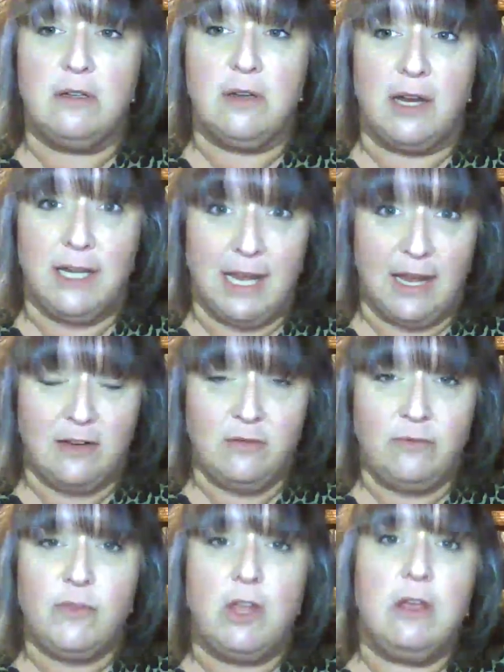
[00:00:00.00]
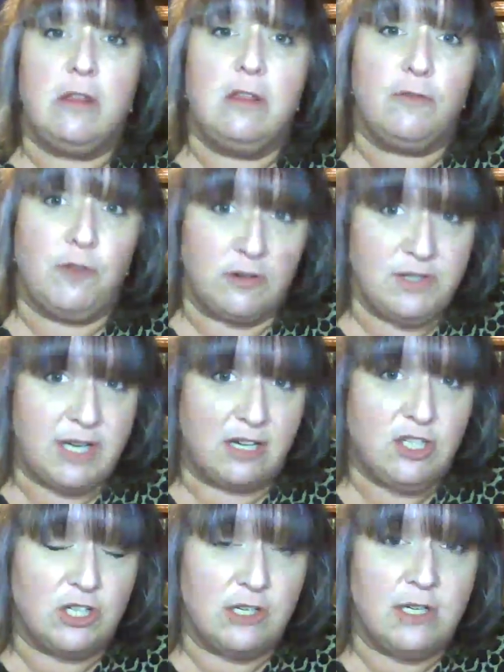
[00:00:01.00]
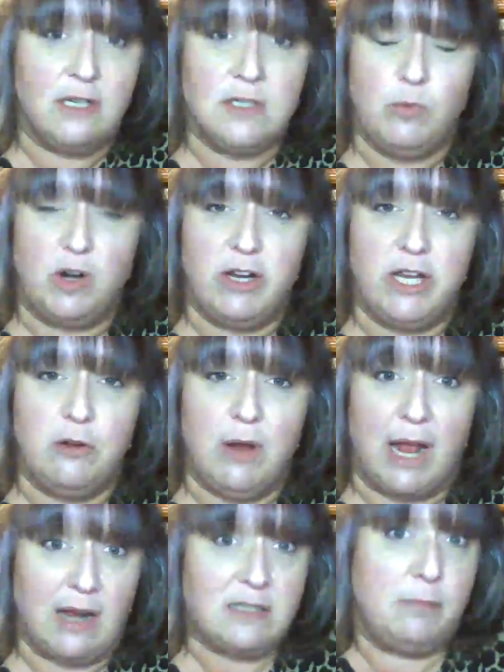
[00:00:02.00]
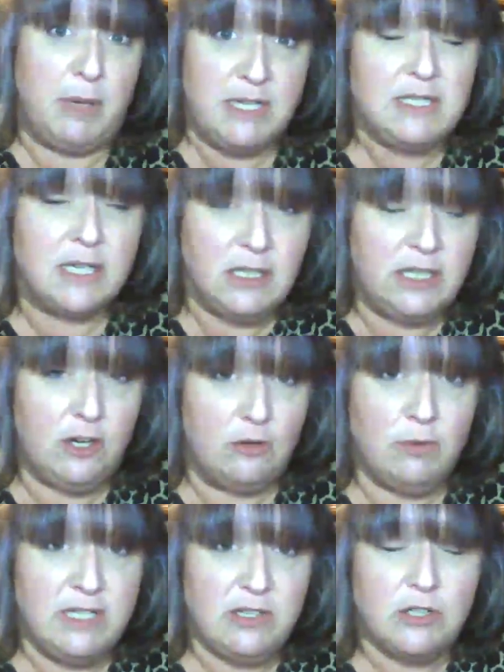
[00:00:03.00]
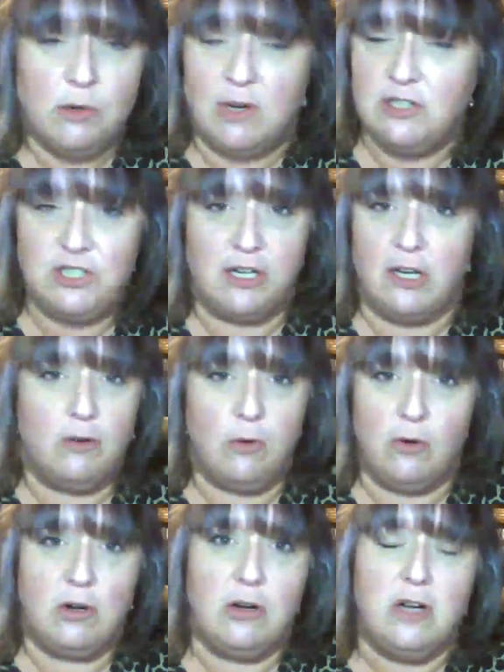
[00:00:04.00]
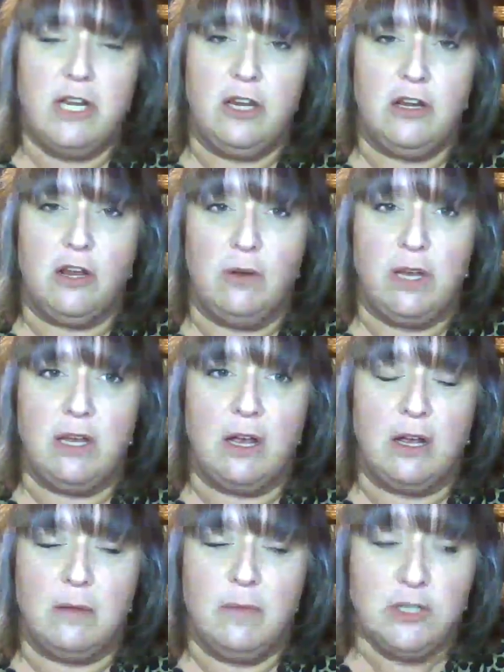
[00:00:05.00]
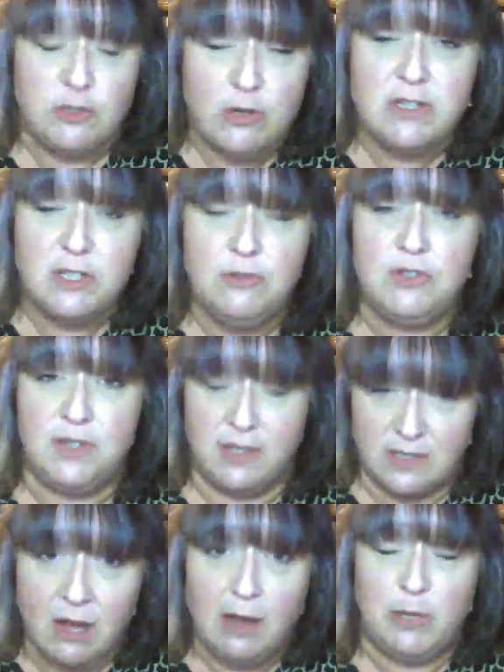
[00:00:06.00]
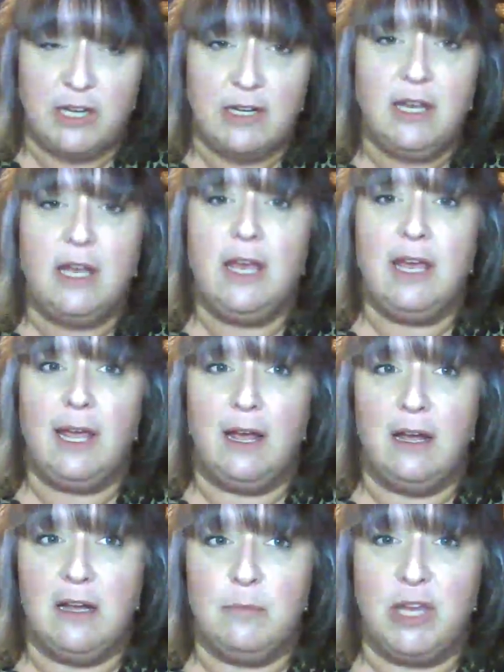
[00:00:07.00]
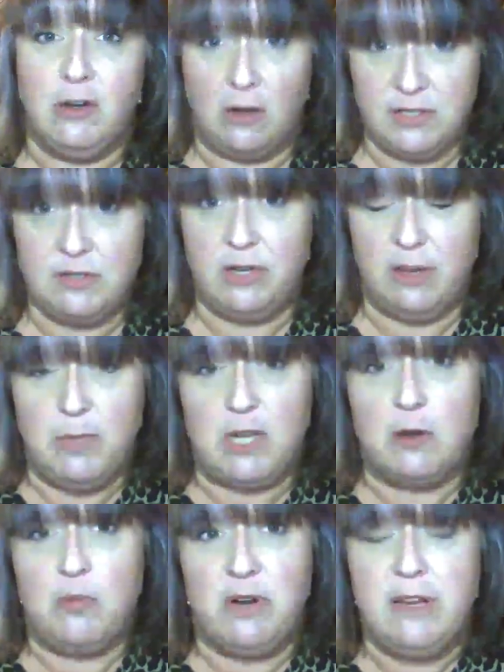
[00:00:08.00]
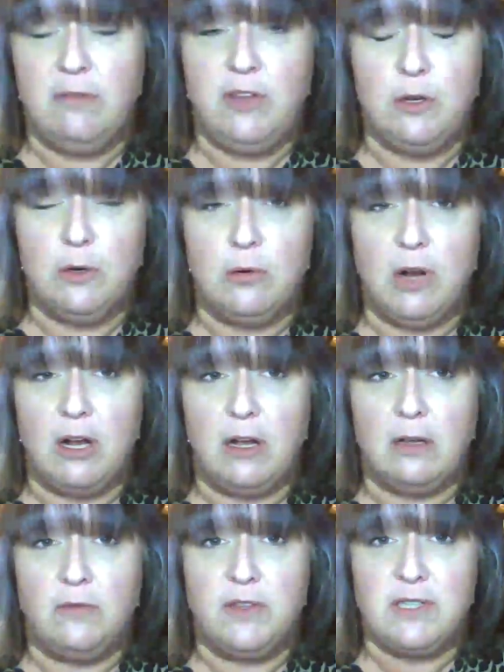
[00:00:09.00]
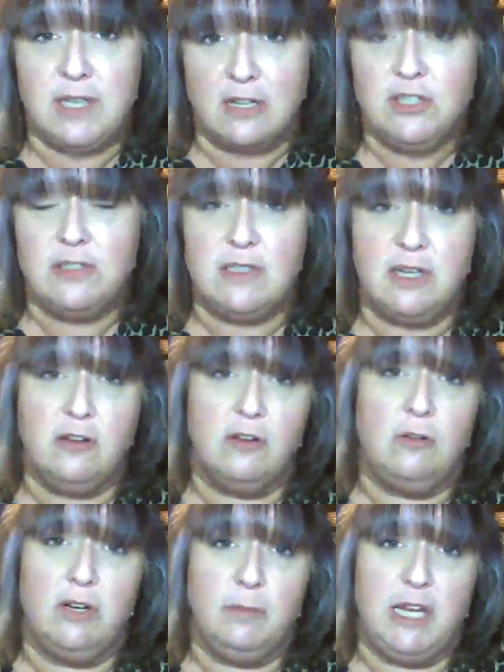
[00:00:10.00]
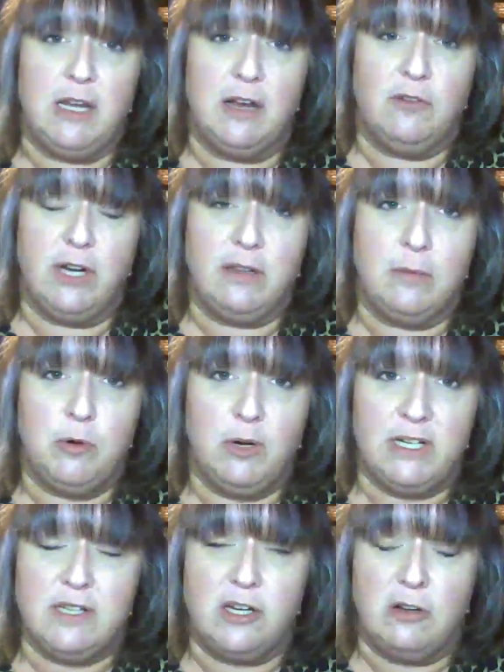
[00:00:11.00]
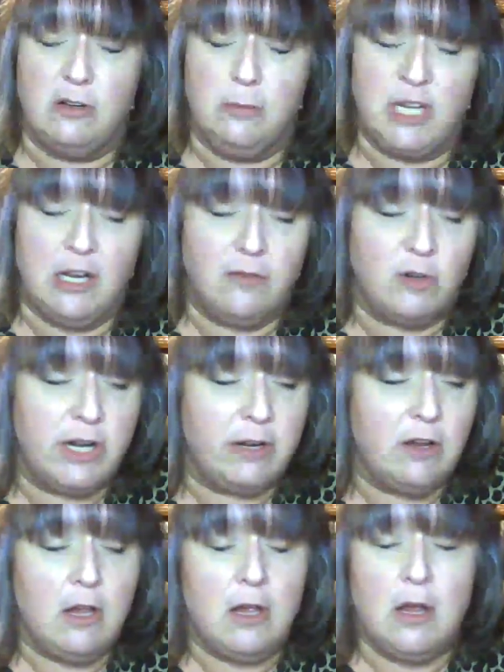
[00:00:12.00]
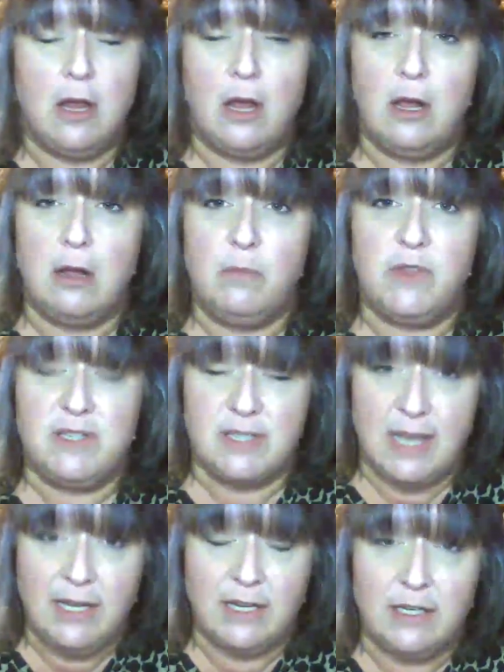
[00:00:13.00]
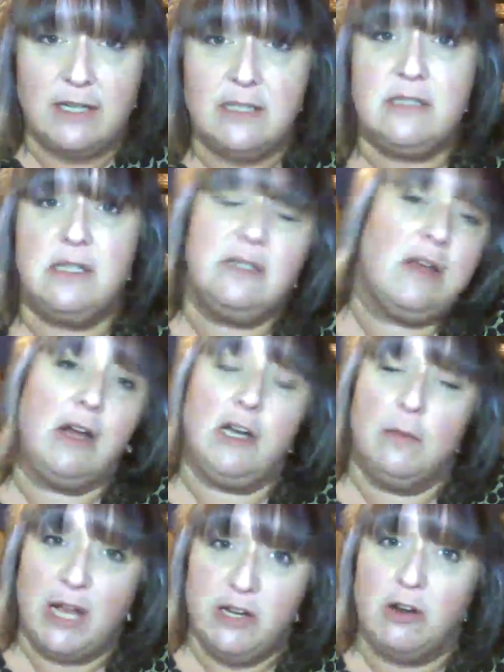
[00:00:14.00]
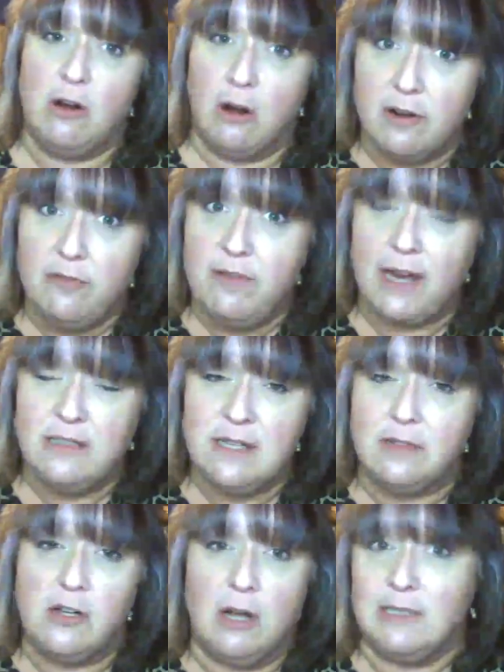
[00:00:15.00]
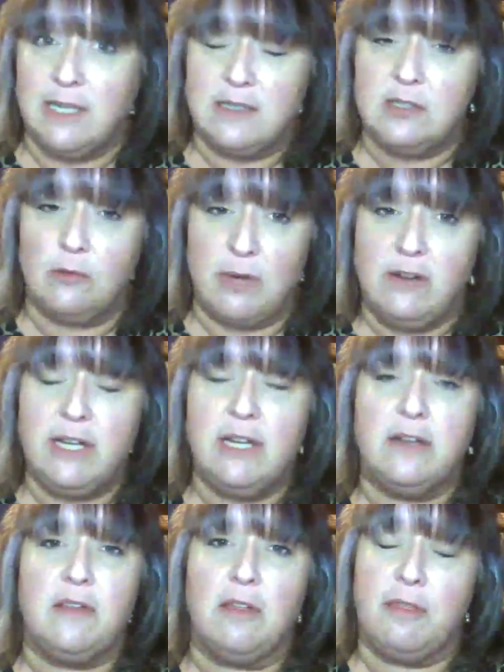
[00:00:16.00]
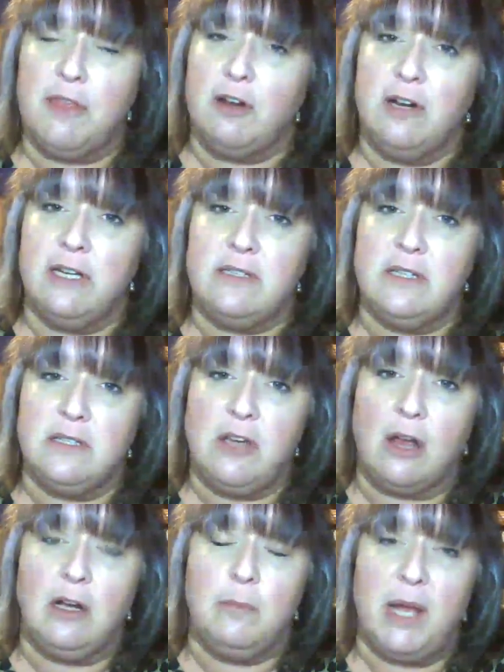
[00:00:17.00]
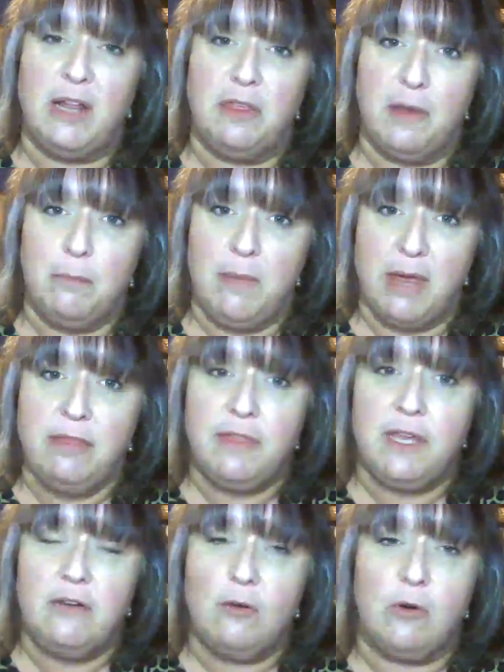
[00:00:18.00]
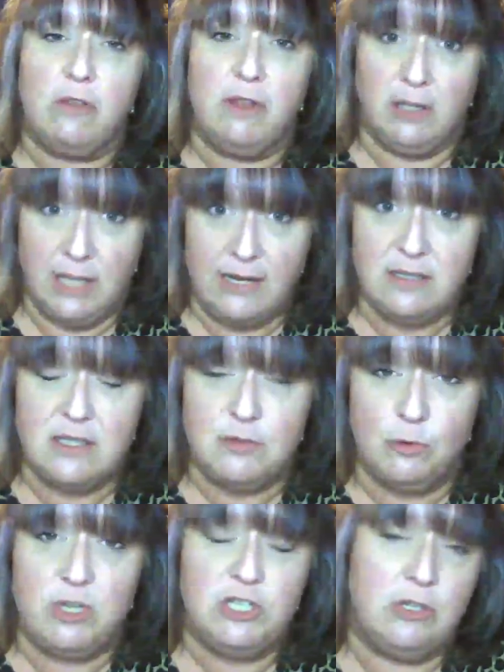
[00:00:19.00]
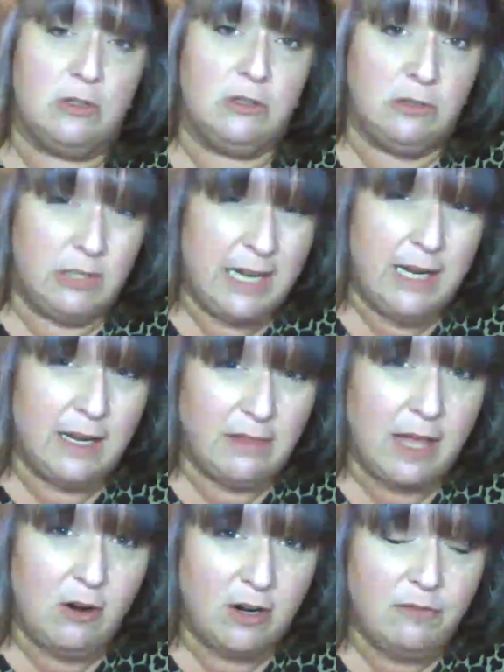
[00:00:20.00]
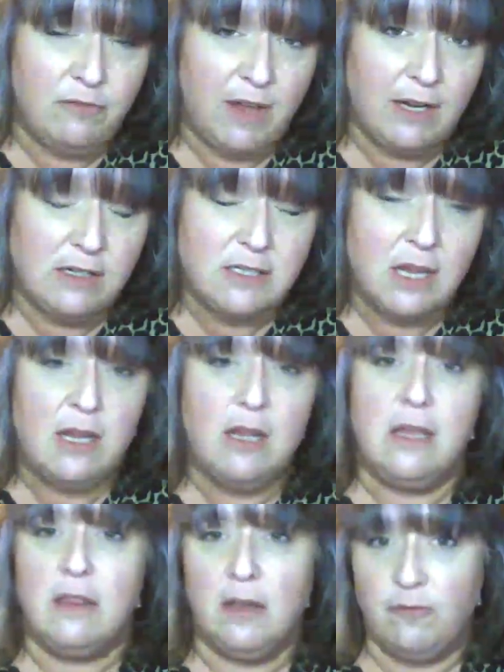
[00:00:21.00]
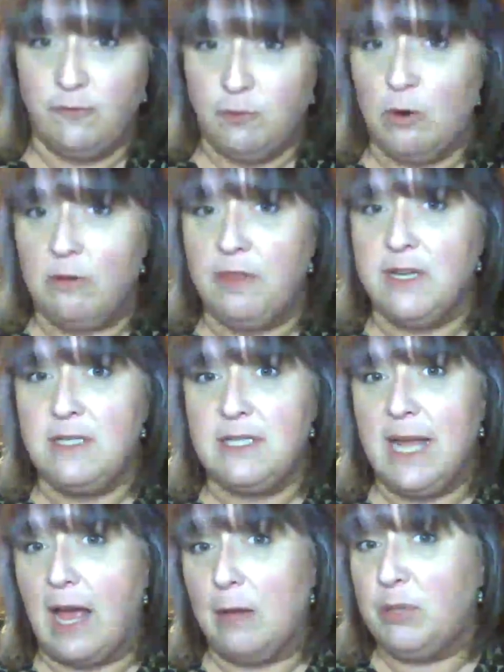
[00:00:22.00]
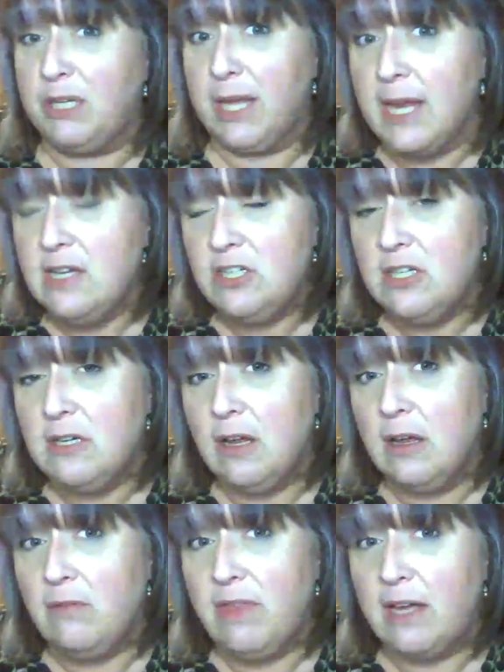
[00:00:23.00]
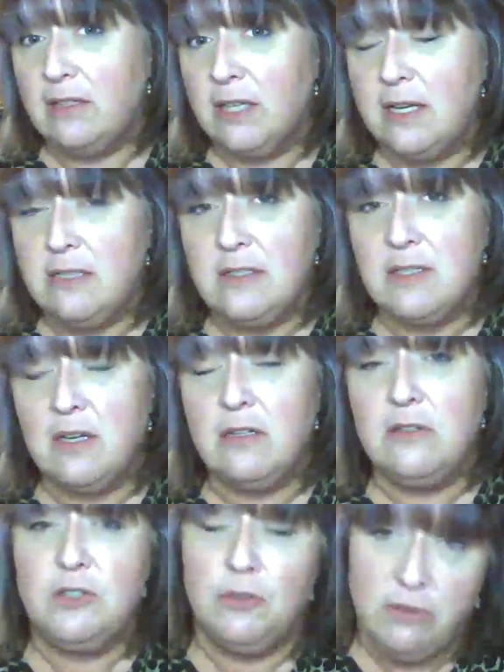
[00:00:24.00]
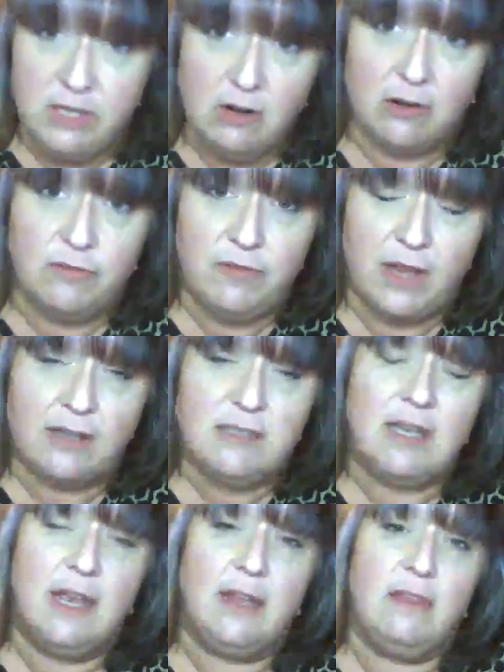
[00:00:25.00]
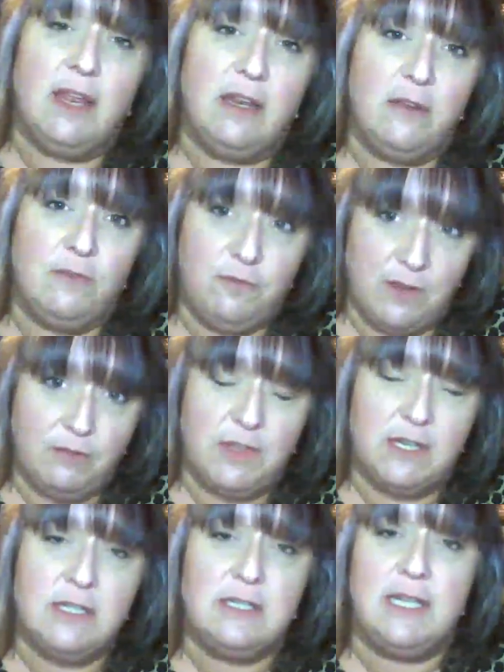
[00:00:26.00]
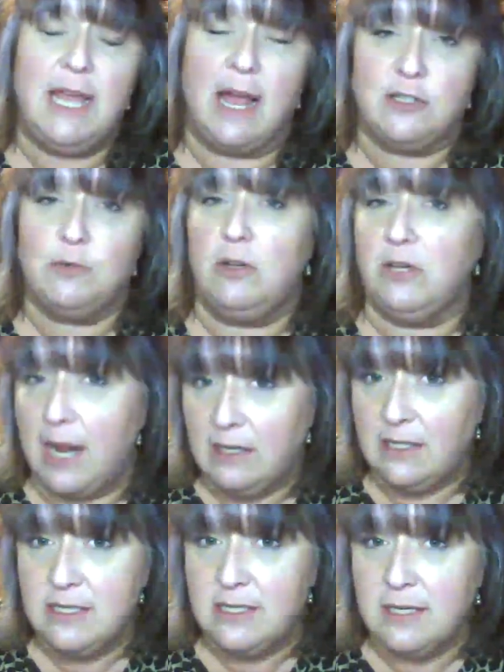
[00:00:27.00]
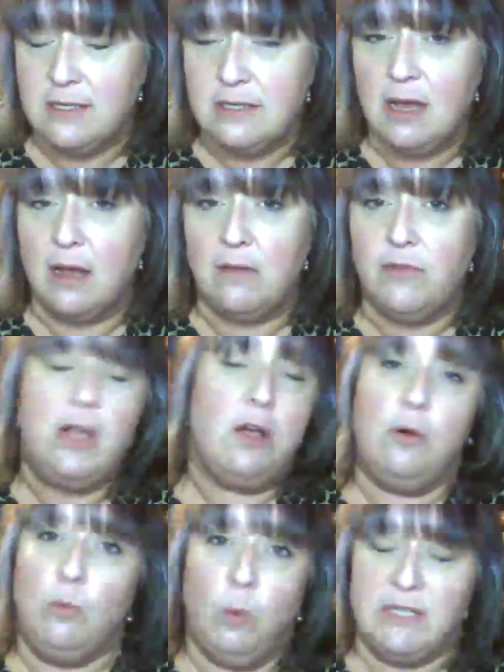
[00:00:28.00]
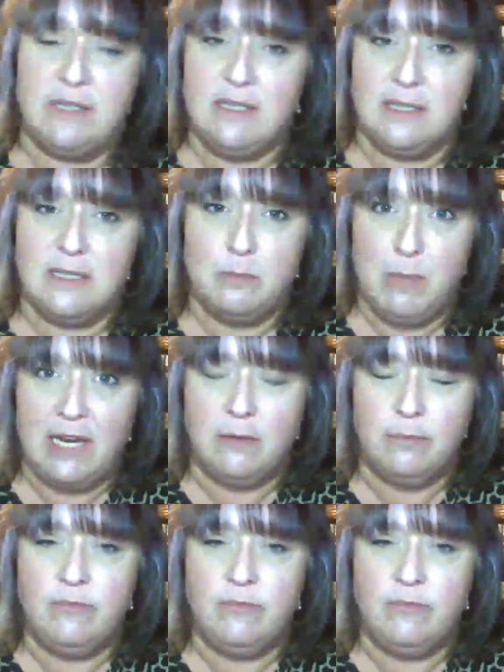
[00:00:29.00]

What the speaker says: again, the first section is where you ask basically your research question, or, introduce the topic, and also give me your preview of the sections that you're going to be covering, the points that you're going to be covering. The second is to talk about your artifact and the context surrounding it. The third is to talk about the method or the lens through which you're looking at that artifact. The fourth is the application of that lens to the artifact. And then the 5th is the actual analysis of what does this mean?